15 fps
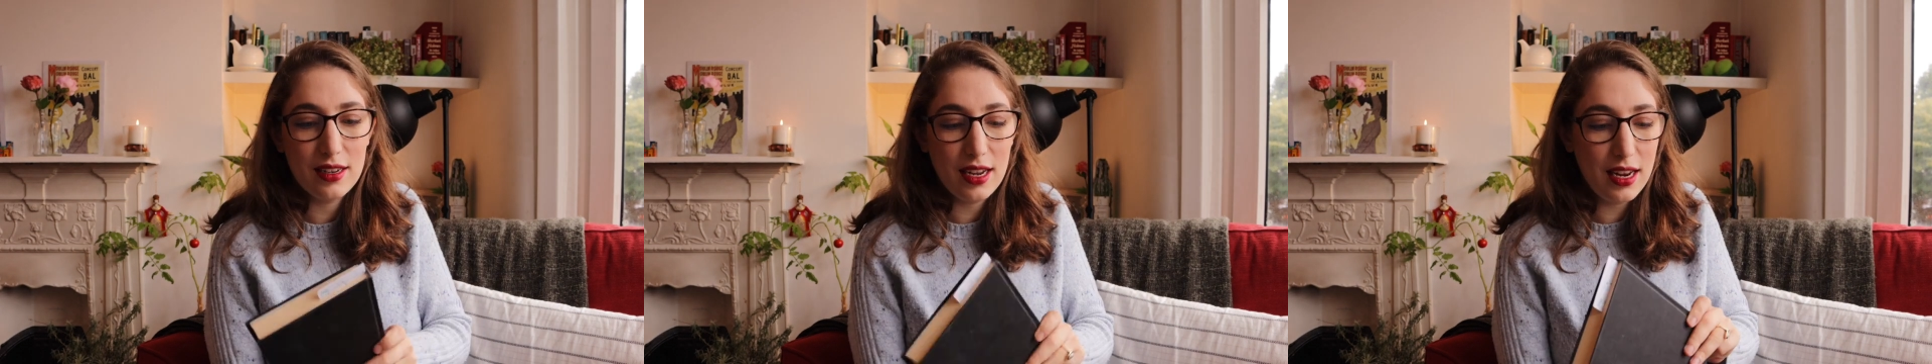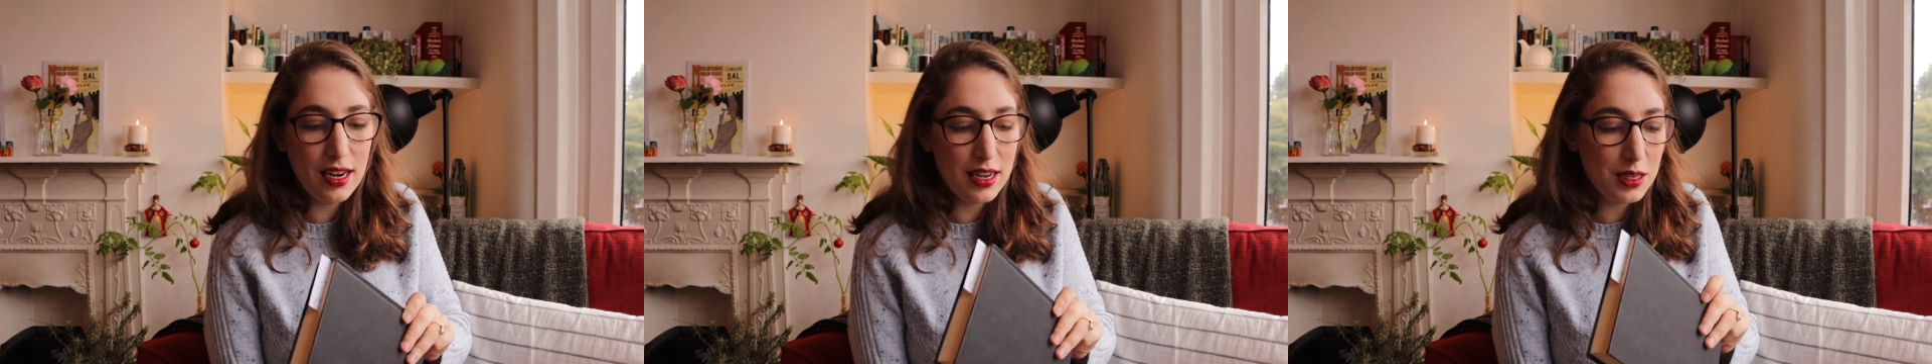
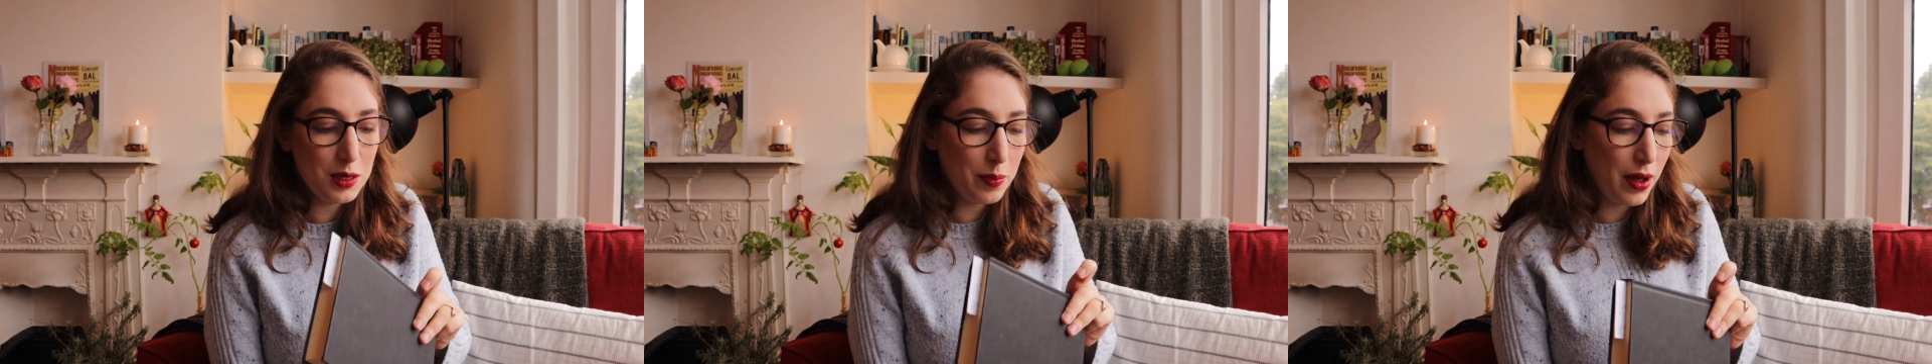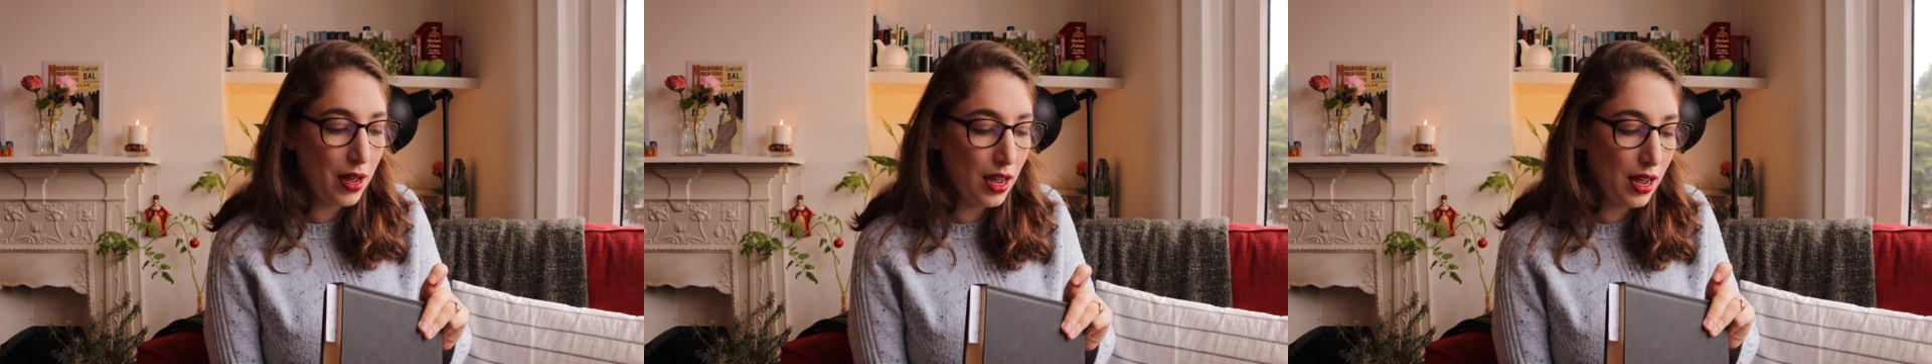It is
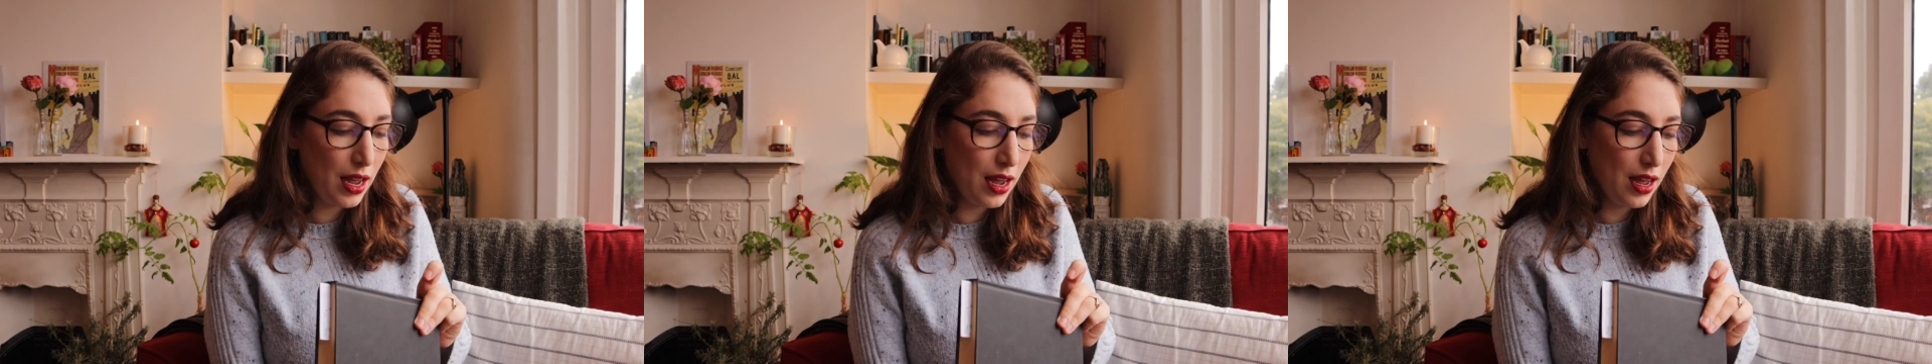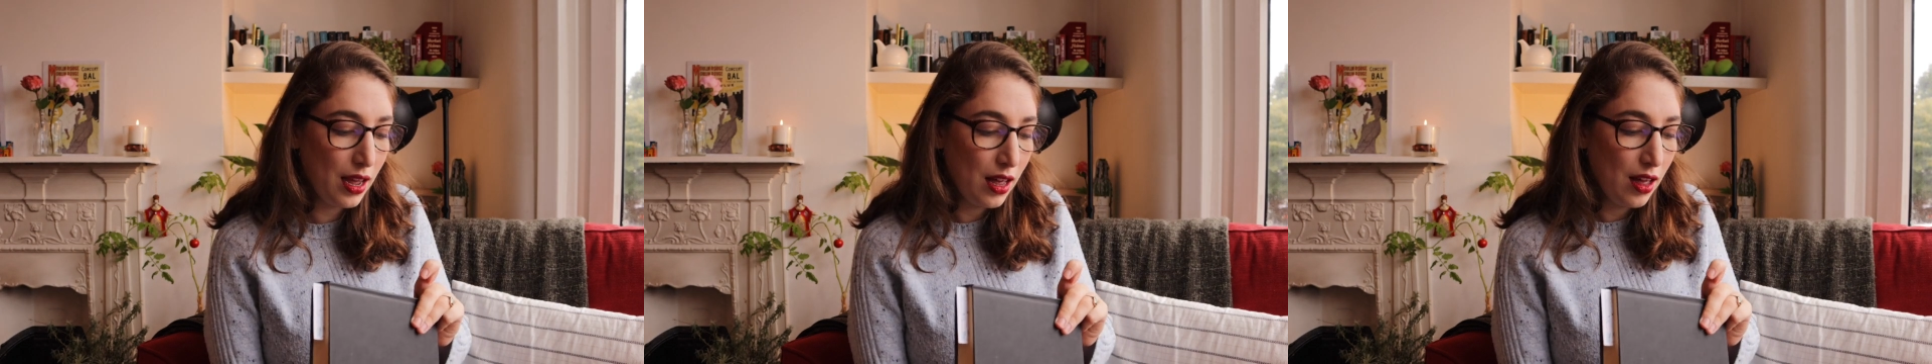
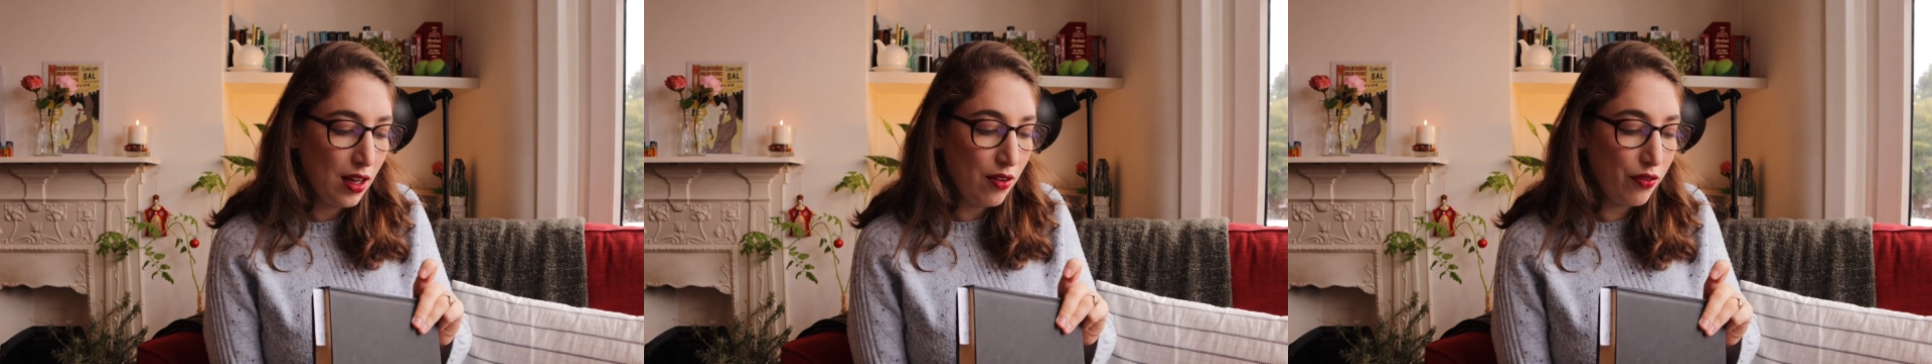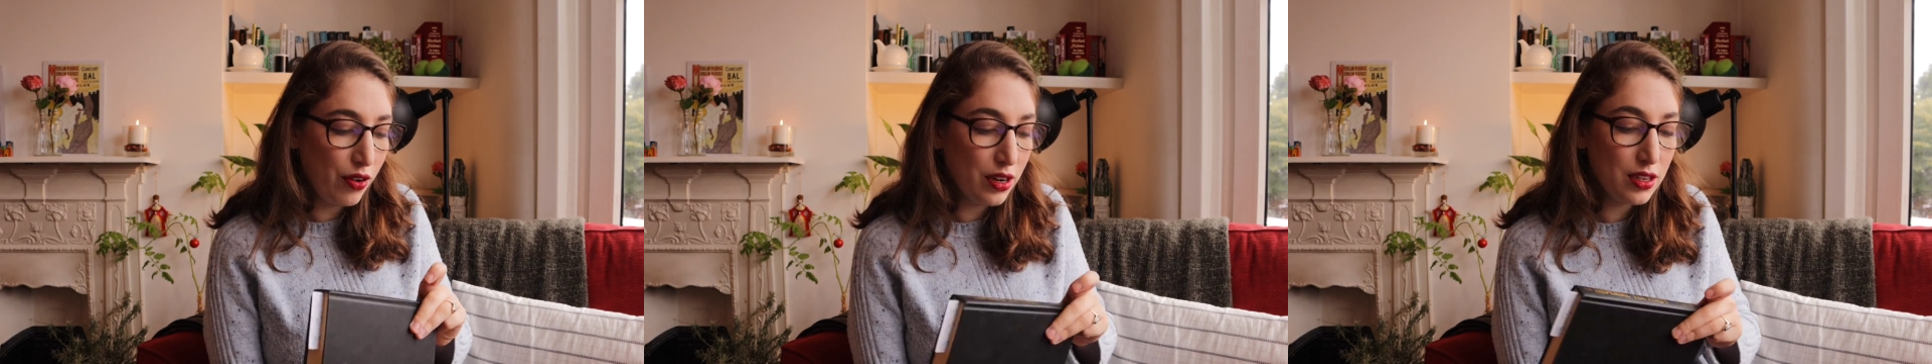by
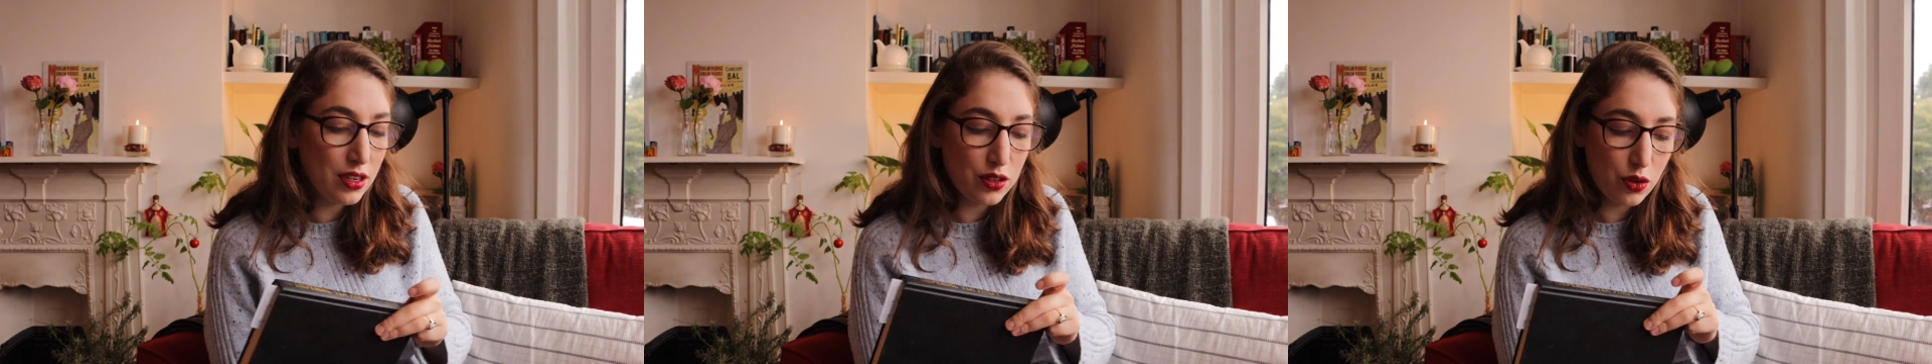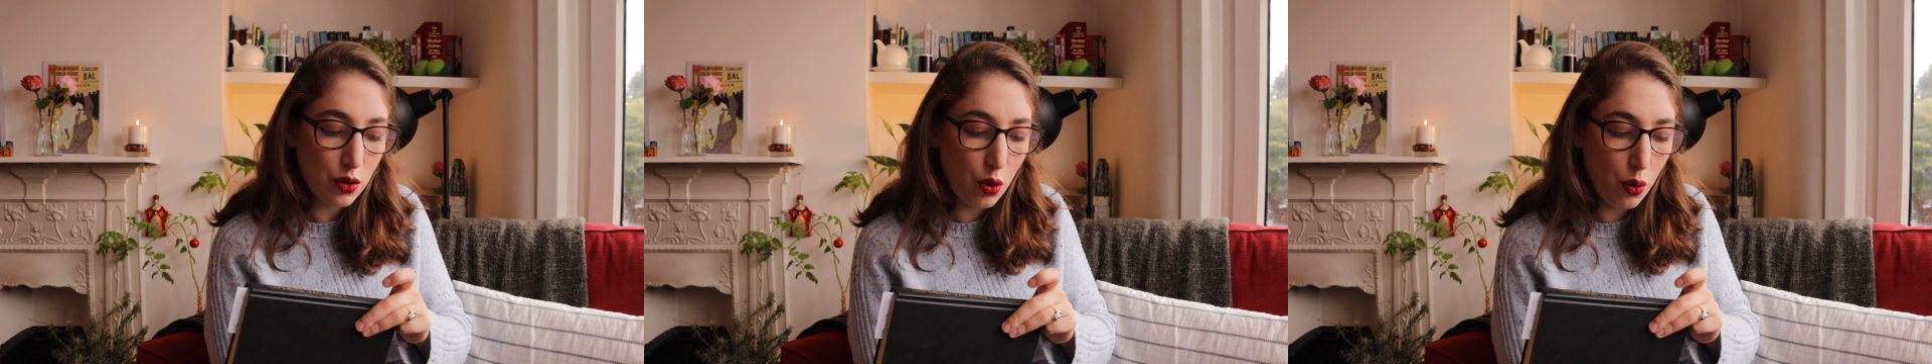Frances